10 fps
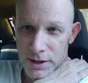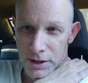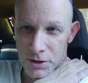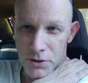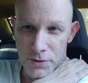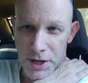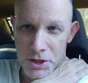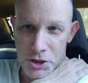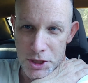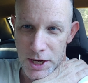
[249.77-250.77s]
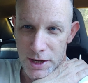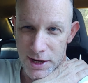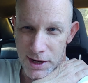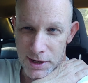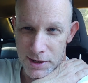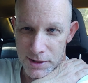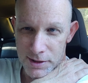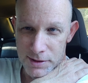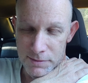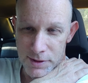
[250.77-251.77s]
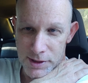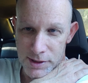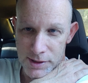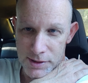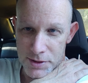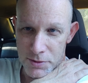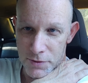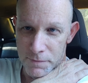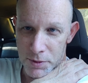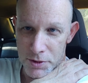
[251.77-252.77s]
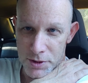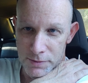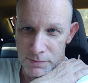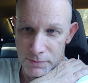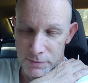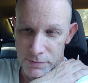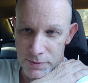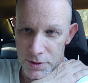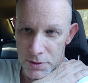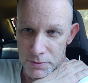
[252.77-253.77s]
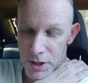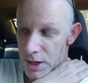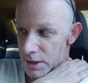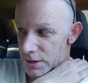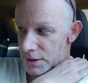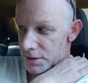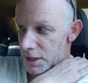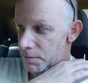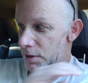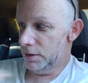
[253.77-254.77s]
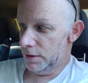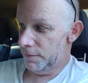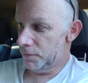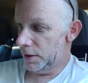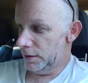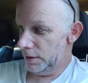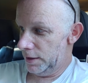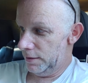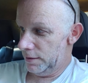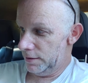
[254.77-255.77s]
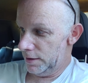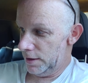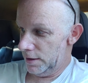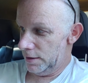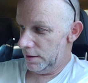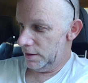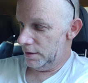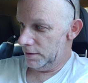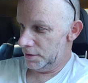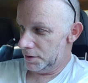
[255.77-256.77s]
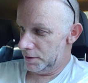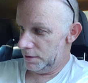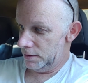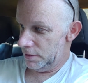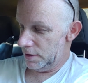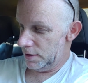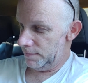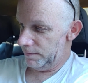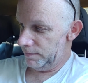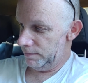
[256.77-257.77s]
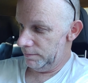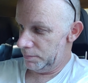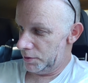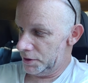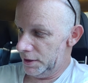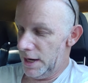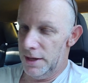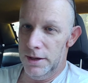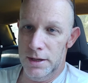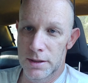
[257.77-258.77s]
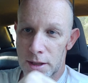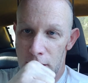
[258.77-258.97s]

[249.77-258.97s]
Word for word: ingratiating uh, sort of person you know seemingly friendly uh, in his um, personality,